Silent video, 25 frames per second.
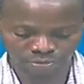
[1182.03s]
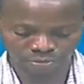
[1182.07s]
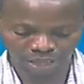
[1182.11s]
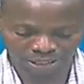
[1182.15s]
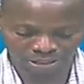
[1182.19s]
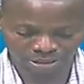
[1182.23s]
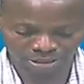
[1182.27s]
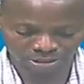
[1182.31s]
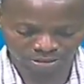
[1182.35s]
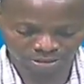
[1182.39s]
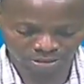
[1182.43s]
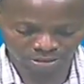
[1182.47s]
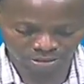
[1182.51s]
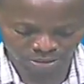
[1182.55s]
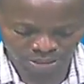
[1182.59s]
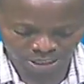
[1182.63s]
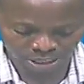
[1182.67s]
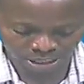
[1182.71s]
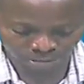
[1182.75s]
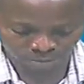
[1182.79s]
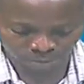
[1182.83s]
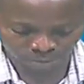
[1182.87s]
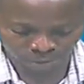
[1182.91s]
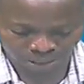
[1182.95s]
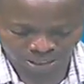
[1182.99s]
That is
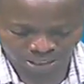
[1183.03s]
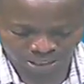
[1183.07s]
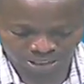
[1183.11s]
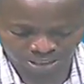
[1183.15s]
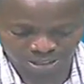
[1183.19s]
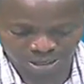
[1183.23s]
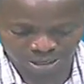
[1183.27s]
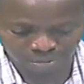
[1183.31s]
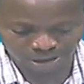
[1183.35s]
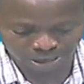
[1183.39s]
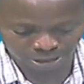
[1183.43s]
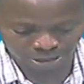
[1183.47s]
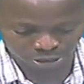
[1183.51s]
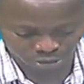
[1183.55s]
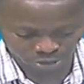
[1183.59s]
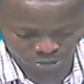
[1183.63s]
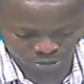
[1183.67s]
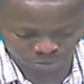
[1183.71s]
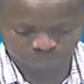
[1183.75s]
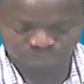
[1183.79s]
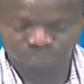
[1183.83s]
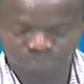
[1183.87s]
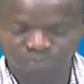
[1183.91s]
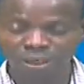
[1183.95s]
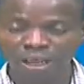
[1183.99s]
the explanation. Number
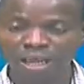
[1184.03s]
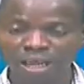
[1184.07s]
two.